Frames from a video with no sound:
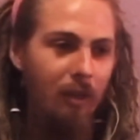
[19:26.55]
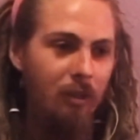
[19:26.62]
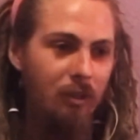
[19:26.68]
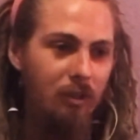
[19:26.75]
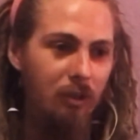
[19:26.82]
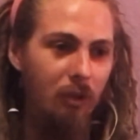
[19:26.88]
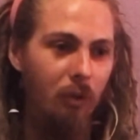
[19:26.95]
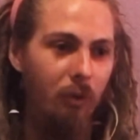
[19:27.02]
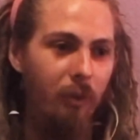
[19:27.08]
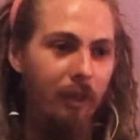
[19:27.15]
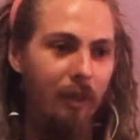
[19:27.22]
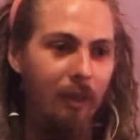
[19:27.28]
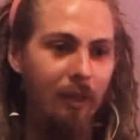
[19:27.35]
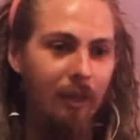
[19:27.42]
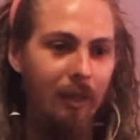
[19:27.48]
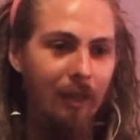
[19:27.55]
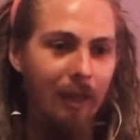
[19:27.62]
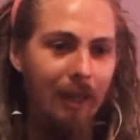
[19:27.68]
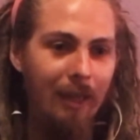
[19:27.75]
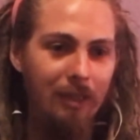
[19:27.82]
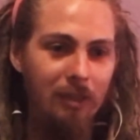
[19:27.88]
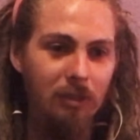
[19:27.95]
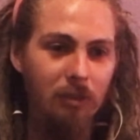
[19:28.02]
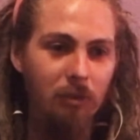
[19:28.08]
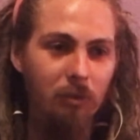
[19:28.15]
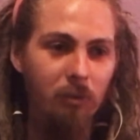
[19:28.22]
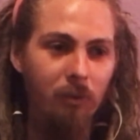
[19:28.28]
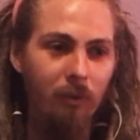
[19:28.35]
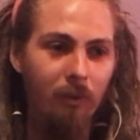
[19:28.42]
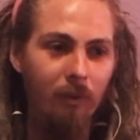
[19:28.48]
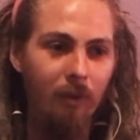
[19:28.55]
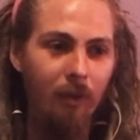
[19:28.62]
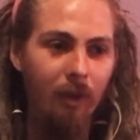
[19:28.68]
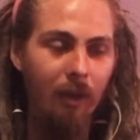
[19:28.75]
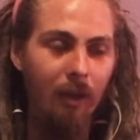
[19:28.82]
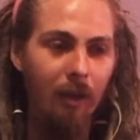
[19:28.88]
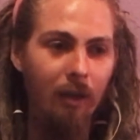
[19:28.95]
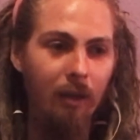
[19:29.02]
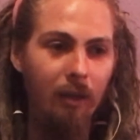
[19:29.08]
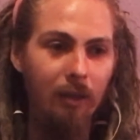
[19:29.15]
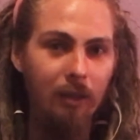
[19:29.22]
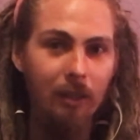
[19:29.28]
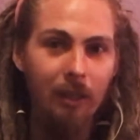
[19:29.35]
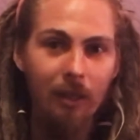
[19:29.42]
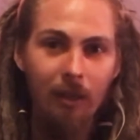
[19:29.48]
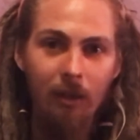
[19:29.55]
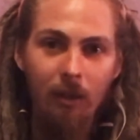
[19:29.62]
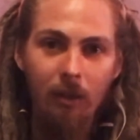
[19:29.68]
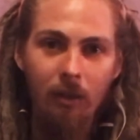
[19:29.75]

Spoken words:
So then it has to again